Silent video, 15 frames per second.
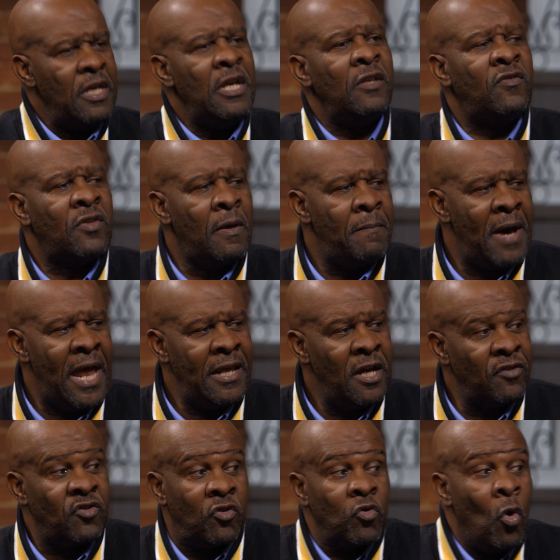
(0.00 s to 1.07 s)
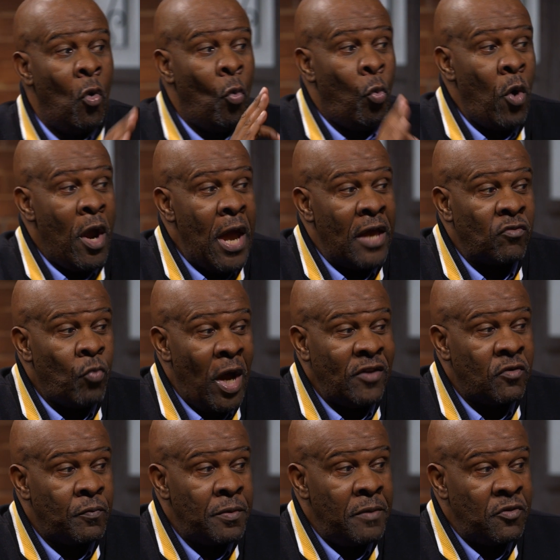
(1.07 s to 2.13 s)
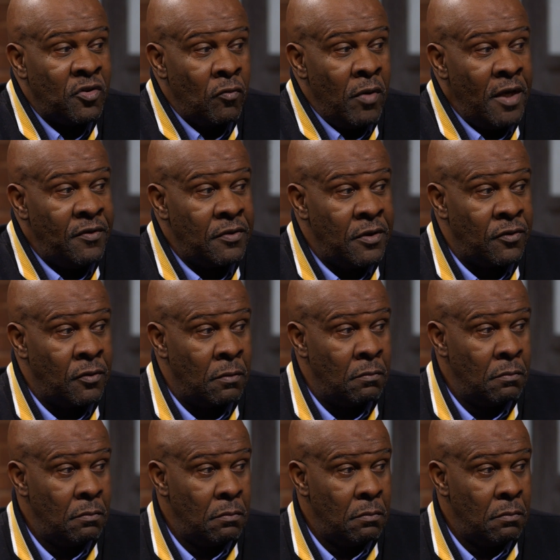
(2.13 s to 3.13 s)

It's somebody else's. Whereas white supremacy racism